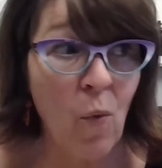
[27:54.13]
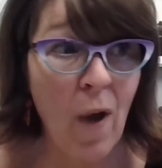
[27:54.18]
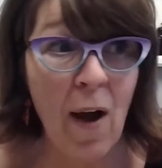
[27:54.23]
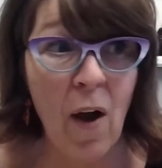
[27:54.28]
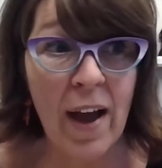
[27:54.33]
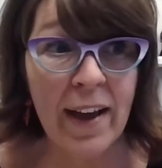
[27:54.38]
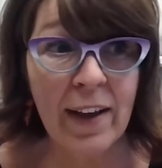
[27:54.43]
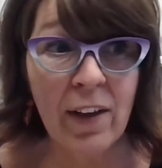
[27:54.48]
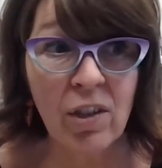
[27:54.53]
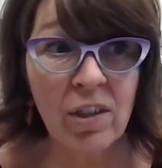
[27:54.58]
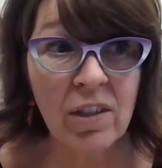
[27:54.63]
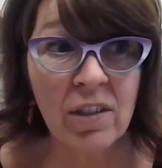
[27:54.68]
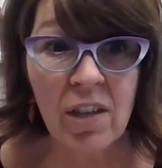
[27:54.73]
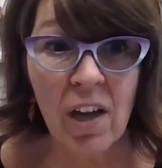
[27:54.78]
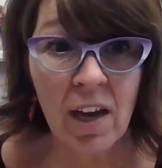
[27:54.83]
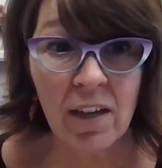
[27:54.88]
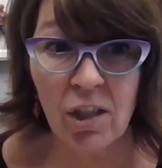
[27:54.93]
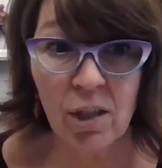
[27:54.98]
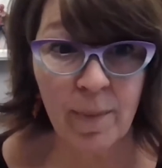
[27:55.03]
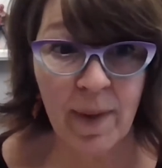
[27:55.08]
wow, I couldn't
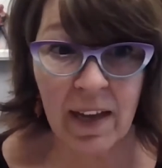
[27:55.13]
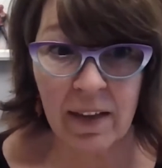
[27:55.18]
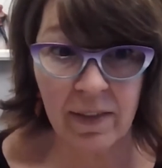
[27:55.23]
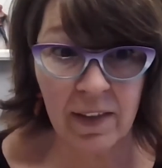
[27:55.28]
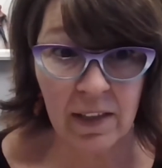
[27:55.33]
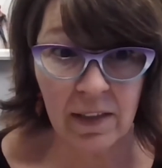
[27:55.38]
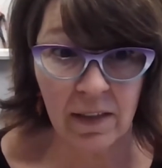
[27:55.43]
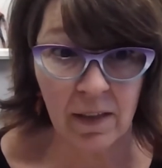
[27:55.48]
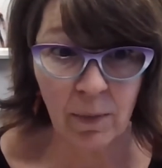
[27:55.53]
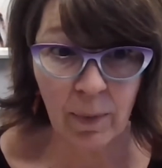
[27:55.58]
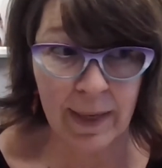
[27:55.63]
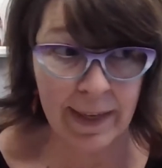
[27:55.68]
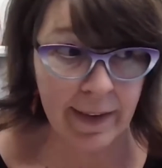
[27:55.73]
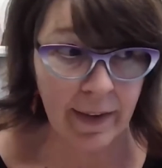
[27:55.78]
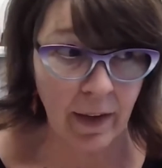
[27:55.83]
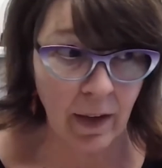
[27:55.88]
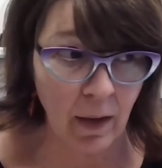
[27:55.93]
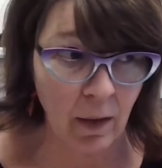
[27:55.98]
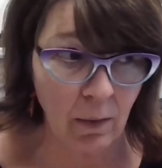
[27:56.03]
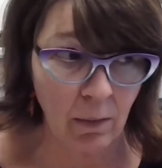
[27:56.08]
talk to you about this a
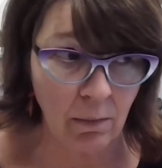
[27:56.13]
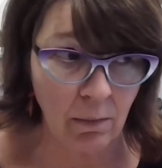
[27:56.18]
week ago.